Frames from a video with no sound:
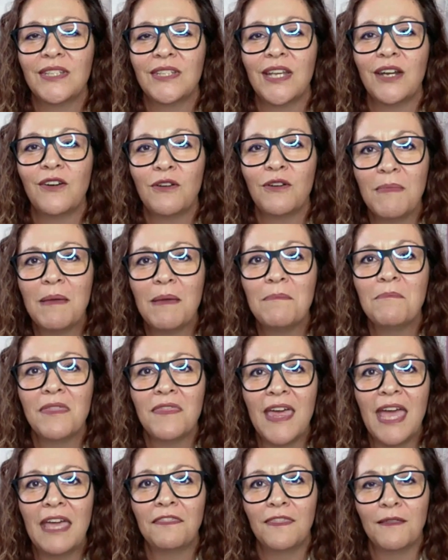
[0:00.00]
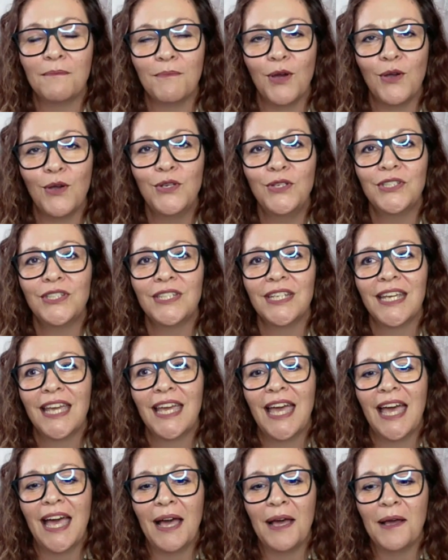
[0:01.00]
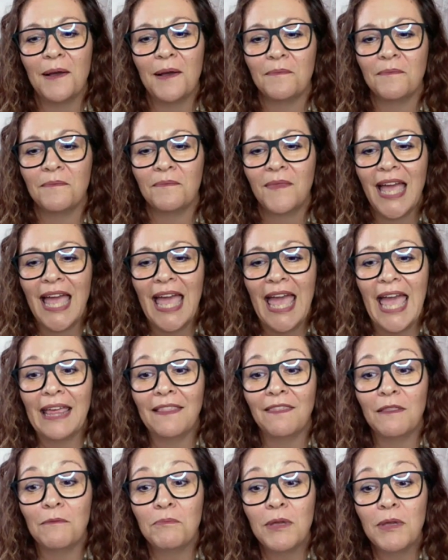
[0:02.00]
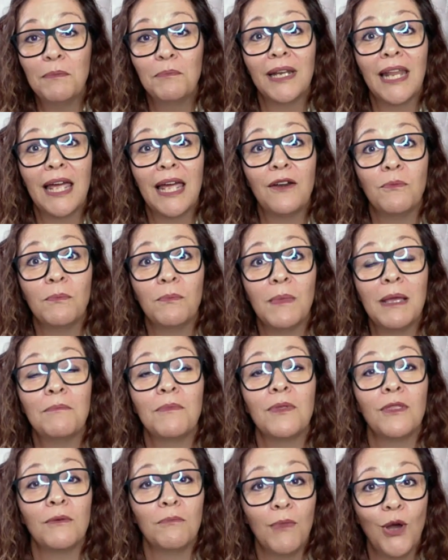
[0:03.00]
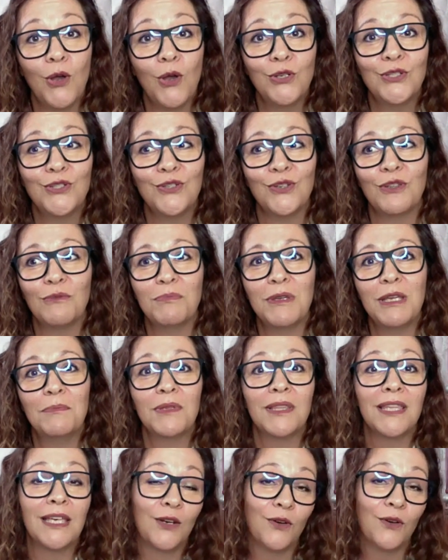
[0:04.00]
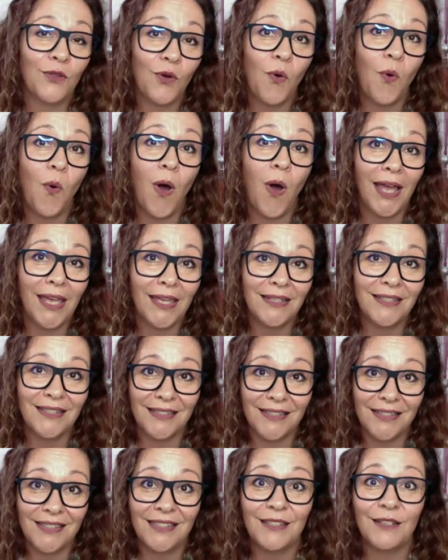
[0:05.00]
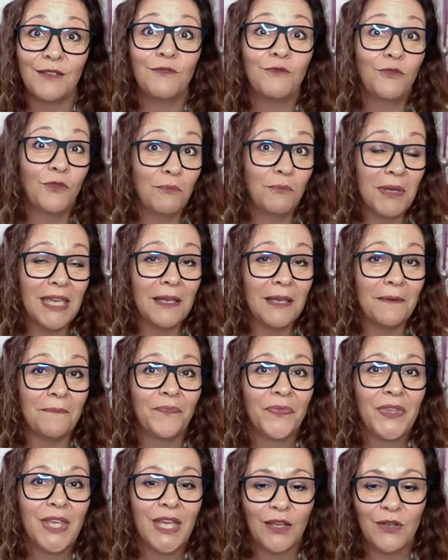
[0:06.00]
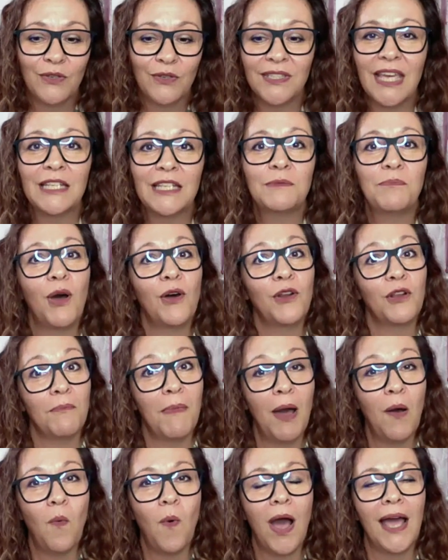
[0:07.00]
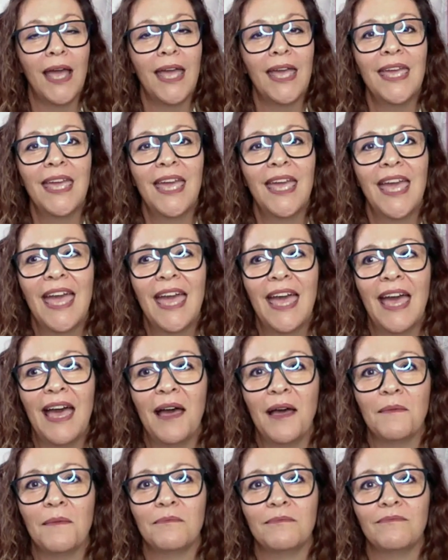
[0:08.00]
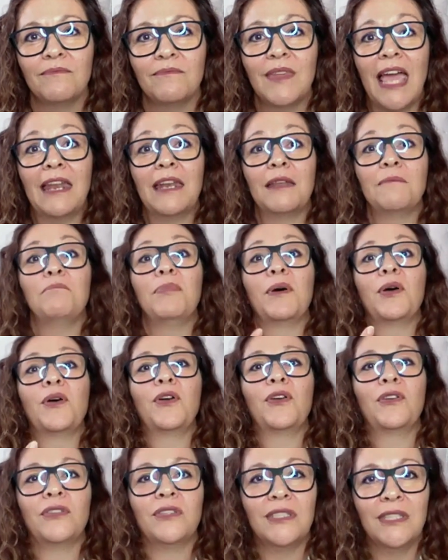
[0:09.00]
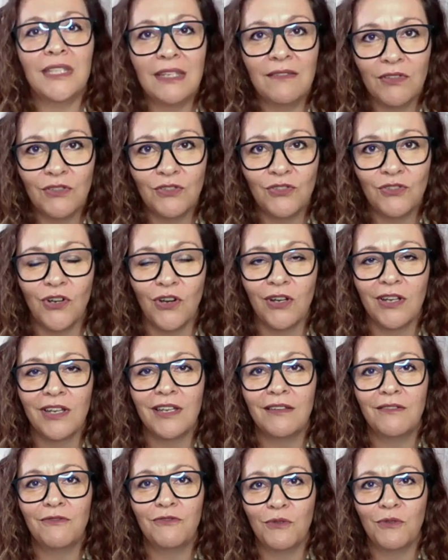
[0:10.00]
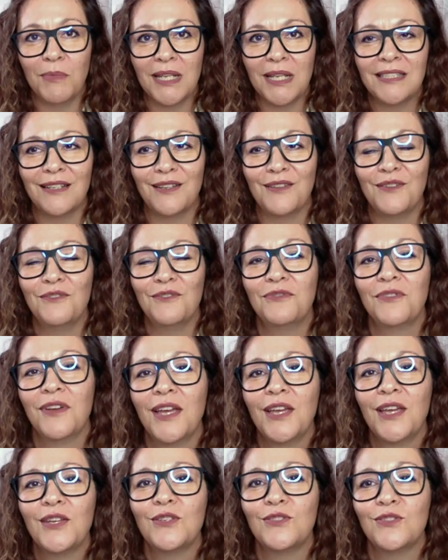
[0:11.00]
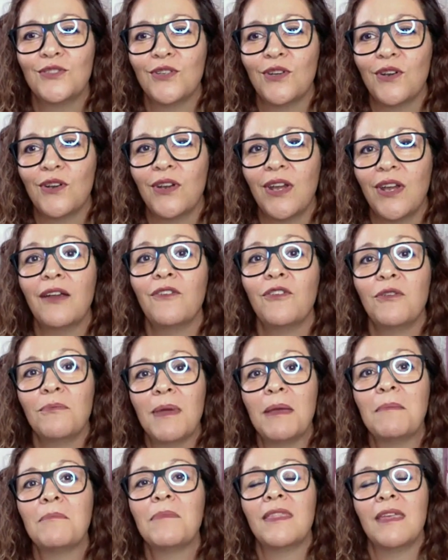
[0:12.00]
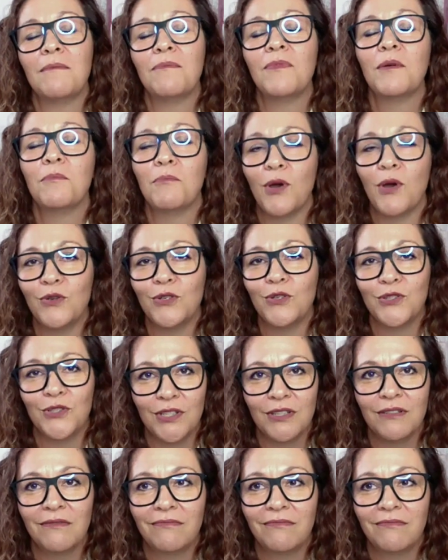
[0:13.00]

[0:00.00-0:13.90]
I remember that the most. And the people I remember the most are the people that are the quietest for me, because that's part of my why. And it burns even stronger for myself. So I remember them the most.